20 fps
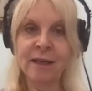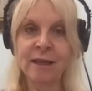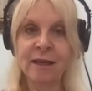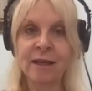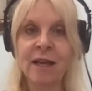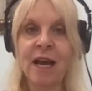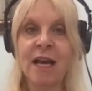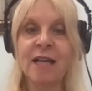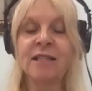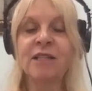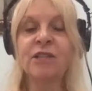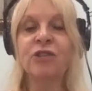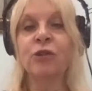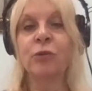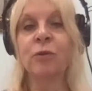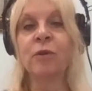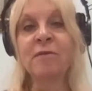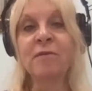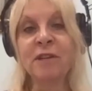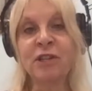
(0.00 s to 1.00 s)
I said,
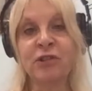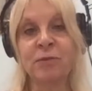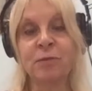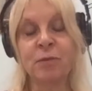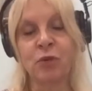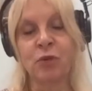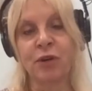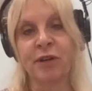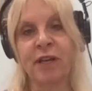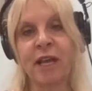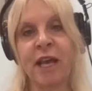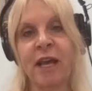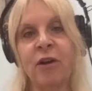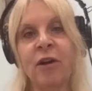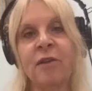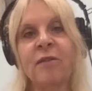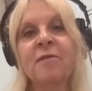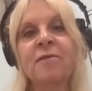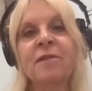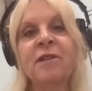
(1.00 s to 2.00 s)
do a vision board. And
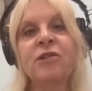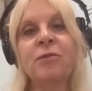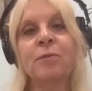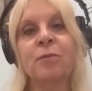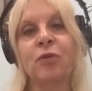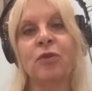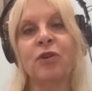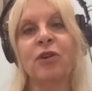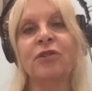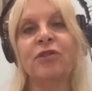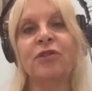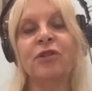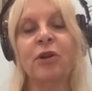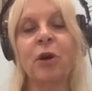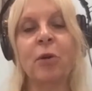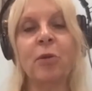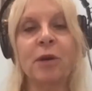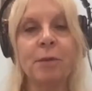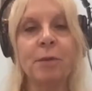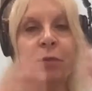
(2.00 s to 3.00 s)
on the vision board, you're
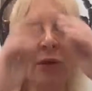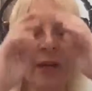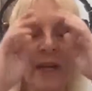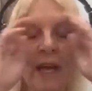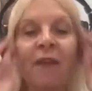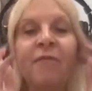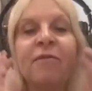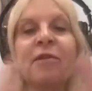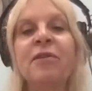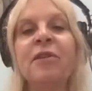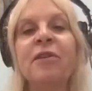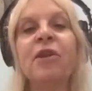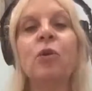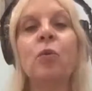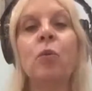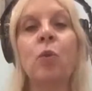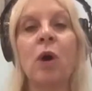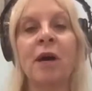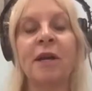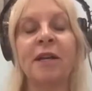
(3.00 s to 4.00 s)
going to put everything you
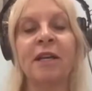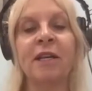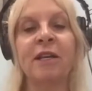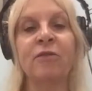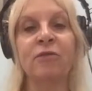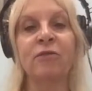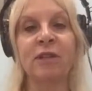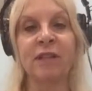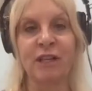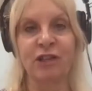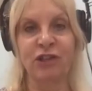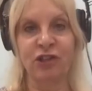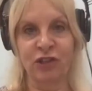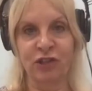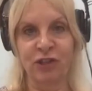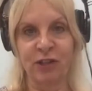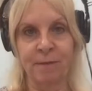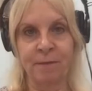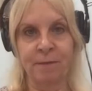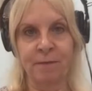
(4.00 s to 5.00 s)
want in the
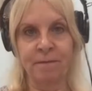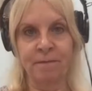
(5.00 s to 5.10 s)
relationship.